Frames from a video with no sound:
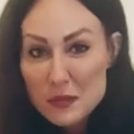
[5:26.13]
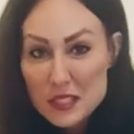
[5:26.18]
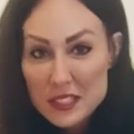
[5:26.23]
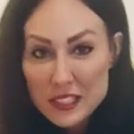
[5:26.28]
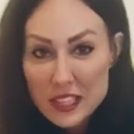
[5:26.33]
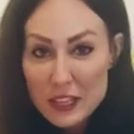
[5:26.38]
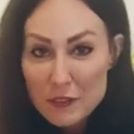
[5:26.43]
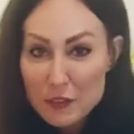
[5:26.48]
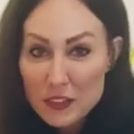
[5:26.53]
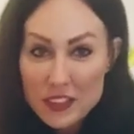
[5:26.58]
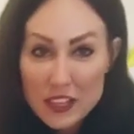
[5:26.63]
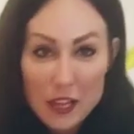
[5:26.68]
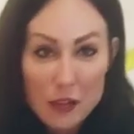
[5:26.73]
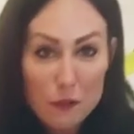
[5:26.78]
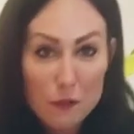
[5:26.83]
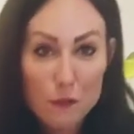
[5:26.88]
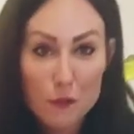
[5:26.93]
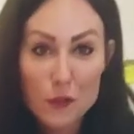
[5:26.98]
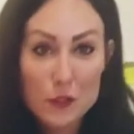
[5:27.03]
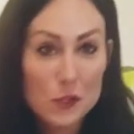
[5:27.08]
to leave it there
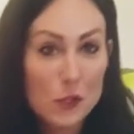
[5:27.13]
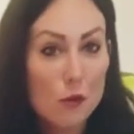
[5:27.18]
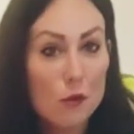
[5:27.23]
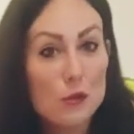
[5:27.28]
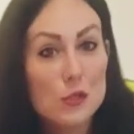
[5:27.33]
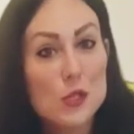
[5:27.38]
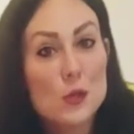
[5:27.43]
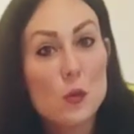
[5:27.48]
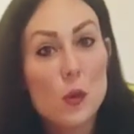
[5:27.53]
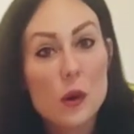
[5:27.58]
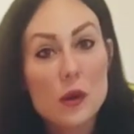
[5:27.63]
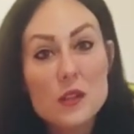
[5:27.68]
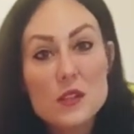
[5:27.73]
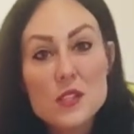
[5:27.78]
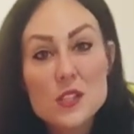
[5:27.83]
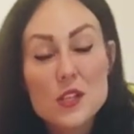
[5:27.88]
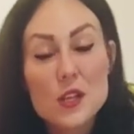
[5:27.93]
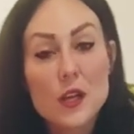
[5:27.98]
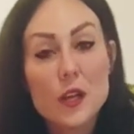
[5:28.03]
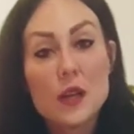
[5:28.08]
for as long as you wanted
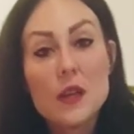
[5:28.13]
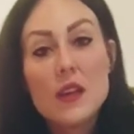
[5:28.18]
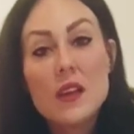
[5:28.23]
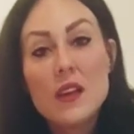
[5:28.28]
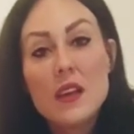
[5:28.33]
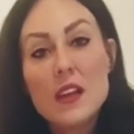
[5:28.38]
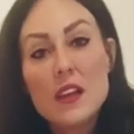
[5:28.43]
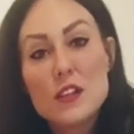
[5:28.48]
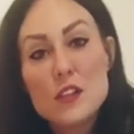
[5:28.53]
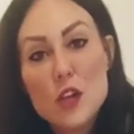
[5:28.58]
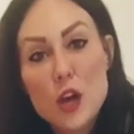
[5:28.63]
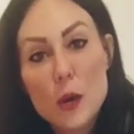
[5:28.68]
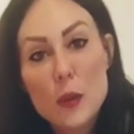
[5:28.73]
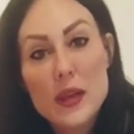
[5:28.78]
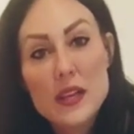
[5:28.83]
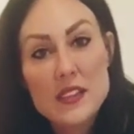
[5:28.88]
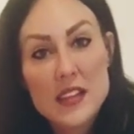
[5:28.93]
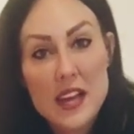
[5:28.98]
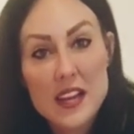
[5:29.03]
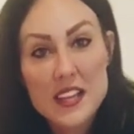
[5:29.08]
to,
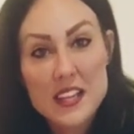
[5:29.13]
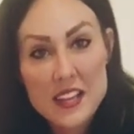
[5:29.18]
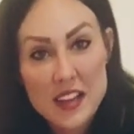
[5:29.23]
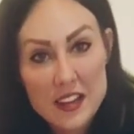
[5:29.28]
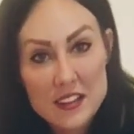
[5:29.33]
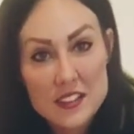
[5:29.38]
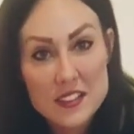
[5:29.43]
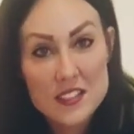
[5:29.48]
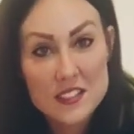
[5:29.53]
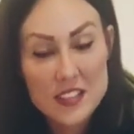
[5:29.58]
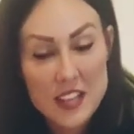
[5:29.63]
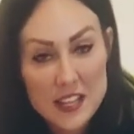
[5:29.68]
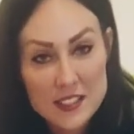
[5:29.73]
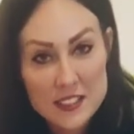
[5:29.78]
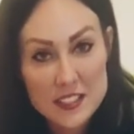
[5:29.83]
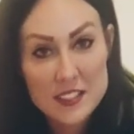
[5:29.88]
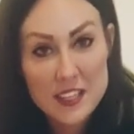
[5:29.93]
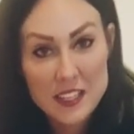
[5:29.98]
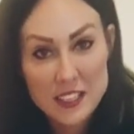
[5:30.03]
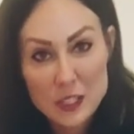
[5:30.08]
knowing that he understands
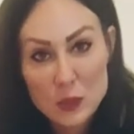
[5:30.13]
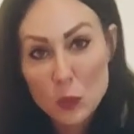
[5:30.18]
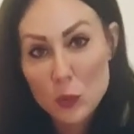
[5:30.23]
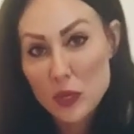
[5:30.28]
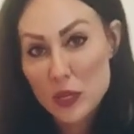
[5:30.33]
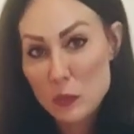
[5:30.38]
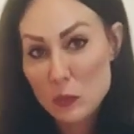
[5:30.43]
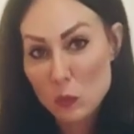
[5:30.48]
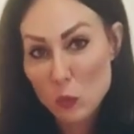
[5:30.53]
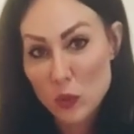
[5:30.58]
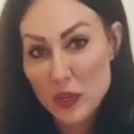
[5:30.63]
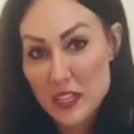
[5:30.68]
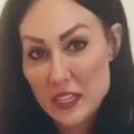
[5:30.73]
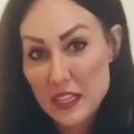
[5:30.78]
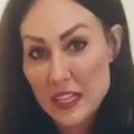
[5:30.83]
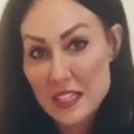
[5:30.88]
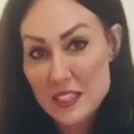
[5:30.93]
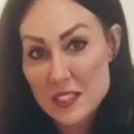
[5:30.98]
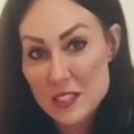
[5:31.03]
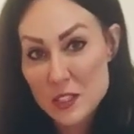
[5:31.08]
exactly what he
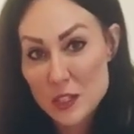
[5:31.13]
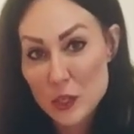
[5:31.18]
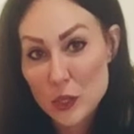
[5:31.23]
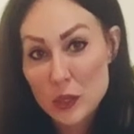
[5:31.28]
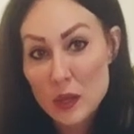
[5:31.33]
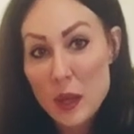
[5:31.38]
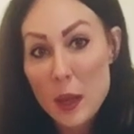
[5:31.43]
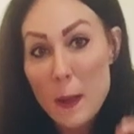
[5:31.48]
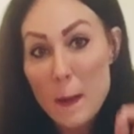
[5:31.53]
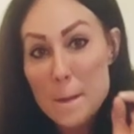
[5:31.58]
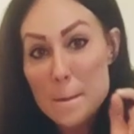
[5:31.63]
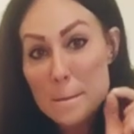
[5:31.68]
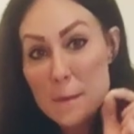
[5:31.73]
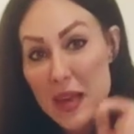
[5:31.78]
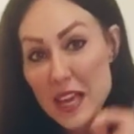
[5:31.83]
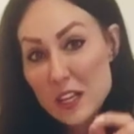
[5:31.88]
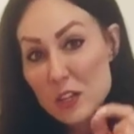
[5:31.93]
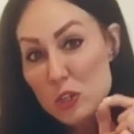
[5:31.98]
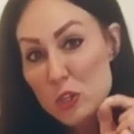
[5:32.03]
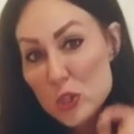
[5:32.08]
needs to do.
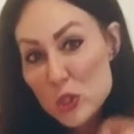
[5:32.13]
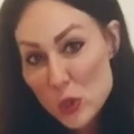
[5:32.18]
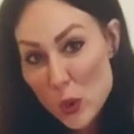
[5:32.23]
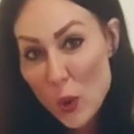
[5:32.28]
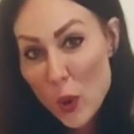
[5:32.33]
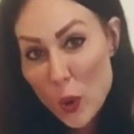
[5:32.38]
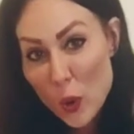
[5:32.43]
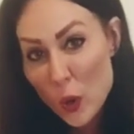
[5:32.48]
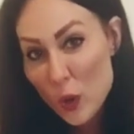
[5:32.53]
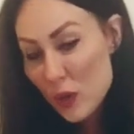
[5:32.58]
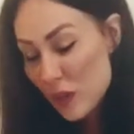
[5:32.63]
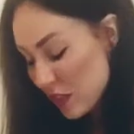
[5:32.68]
Make sure